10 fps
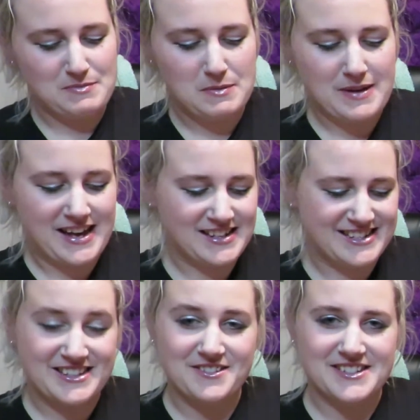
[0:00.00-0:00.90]
would it be bad
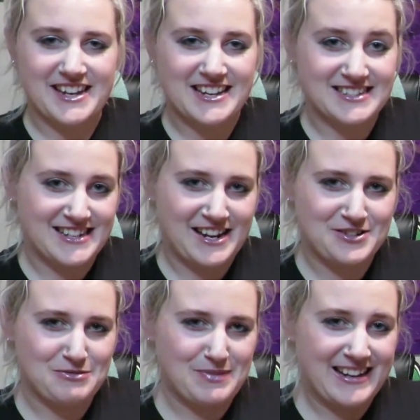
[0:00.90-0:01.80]
to use it as an
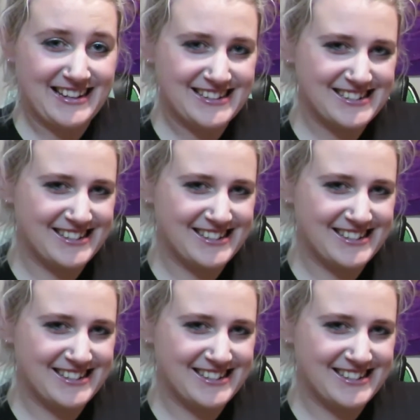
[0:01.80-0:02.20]
actual plate